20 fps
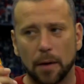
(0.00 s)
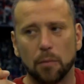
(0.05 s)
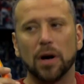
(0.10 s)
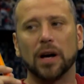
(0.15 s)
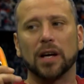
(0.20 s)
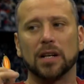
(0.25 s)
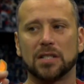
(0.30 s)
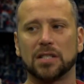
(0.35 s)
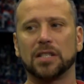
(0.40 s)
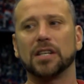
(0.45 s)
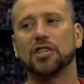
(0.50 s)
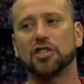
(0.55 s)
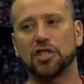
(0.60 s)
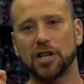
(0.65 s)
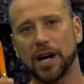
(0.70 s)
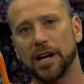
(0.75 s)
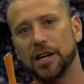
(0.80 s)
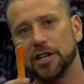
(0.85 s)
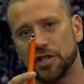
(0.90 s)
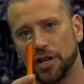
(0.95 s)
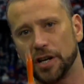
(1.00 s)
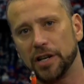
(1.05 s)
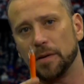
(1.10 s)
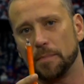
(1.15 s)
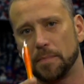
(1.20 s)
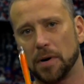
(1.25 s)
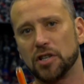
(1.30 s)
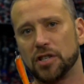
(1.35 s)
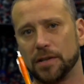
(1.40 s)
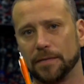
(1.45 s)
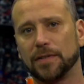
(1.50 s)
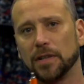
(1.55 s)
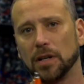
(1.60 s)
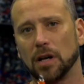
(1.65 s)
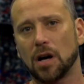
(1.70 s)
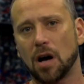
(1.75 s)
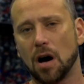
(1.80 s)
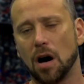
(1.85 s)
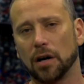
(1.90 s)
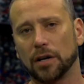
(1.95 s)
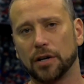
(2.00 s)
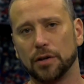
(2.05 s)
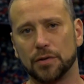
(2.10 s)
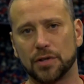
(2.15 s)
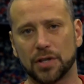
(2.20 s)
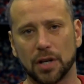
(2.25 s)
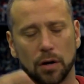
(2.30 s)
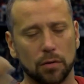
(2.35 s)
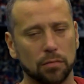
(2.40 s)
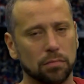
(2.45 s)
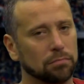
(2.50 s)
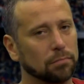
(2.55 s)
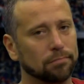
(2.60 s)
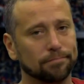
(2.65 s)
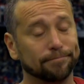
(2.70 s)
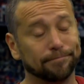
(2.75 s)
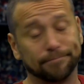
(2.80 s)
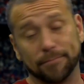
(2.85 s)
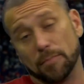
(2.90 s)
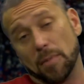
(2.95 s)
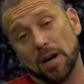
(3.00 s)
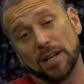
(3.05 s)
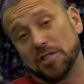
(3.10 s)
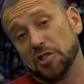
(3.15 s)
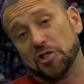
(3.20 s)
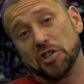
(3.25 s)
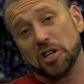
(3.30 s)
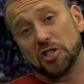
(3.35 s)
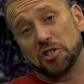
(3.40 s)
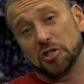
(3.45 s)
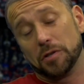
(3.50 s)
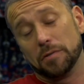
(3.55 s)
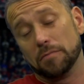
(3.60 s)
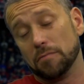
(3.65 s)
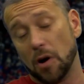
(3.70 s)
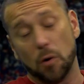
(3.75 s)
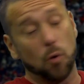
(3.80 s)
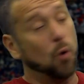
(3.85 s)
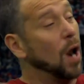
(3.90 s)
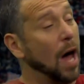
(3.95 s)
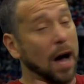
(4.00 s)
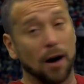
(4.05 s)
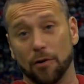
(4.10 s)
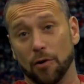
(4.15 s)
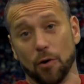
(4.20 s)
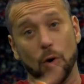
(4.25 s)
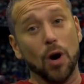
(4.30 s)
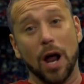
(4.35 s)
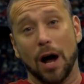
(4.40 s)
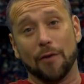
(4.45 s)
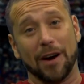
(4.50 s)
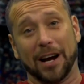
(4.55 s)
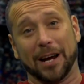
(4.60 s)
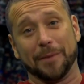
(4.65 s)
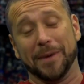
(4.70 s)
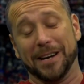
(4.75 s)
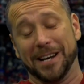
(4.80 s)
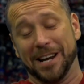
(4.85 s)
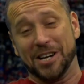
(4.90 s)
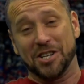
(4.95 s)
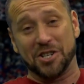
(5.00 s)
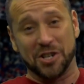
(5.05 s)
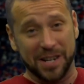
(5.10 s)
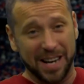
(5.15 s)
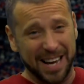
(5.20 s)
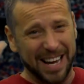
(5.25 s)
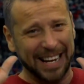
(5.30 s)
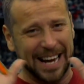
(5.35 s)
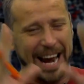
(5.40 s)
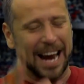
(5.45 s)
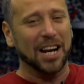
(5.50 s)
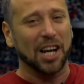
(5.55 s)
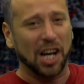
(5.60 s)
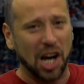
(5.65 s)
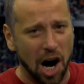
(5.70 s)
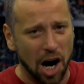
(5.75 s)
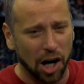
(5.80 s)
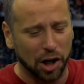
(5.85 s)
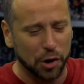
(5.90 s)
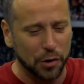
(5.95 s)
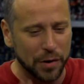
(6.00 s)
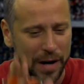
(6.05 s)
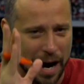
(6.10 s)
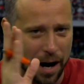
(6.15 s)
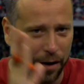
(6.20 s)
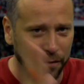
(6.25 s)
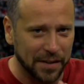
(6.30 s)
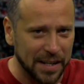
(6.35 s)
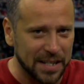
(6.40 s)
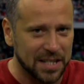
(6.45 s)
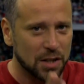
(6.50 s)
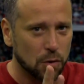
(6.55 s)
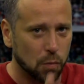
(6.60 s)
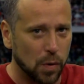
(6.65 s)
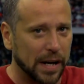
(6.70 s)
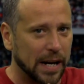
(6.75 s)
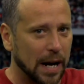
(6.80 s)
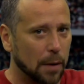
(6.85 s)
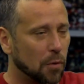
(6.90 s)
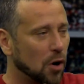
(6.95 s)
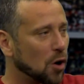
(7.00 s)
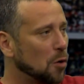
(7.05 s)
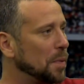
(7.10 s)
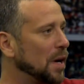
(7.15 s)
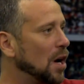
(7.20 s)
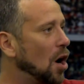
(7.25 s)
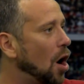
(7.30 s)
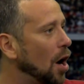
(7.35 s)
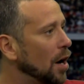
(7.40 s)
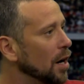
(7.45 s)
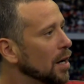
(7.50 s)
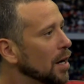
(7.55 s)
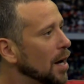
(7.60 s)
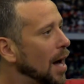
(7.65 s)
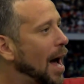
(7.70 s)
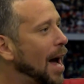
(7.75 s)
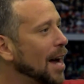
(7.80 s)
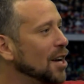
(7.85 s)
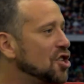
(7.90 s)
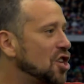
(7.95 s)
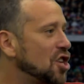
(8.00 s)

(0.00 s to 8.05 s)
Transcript: We're going to see a change in the budget for Lukaku. So my suggestion, all our recommendation, get Lukaku now. This is the weekend where it'll be hot. And